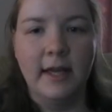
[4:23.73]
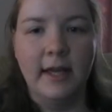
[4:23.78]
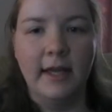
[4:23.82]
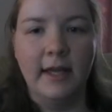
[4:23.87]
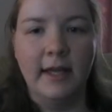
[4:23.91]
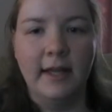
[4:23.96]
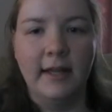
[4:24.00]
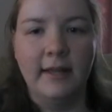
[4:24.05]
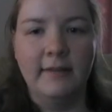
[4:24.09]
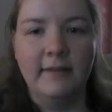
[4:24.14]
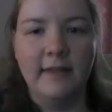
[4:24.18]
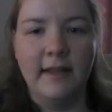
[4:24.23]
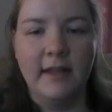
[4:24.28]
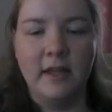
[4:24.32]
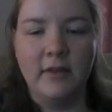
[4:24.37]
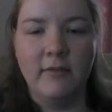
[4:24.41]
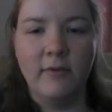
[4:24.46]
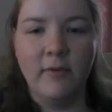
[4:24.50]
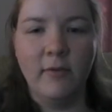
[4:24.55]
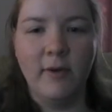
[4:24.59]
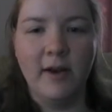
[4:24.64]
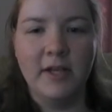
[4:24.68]
And thank
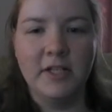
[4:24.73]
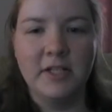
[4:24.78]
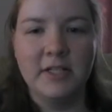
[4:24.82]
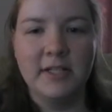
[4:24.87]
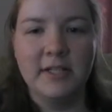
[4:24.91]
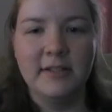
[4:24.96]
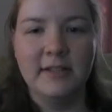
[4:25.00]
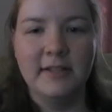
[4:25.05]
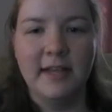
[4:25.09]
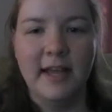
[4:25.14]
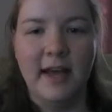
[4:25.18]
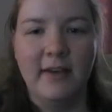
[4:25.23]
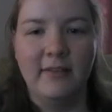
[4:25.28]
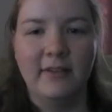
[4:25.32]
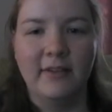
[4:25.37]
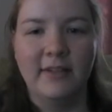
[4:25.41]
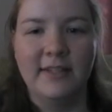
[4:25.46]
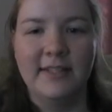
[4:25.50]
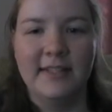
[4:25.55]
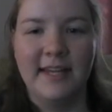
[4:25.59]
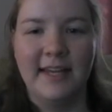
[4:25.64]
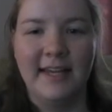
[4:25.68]
you for watching. Have a
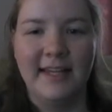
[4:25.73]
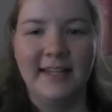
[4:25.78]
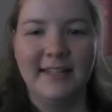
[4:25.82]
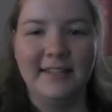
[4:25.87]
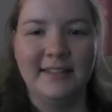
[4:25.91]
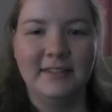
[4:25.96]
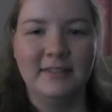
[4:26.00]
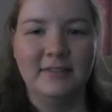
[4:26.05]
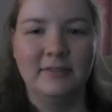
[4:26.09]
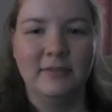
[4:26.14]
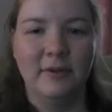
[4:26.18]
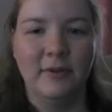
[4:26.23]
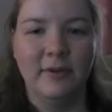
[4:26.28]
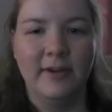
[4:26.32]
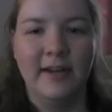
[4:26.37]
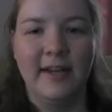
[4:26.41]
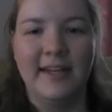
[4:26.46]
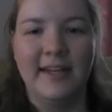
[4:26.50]
good day or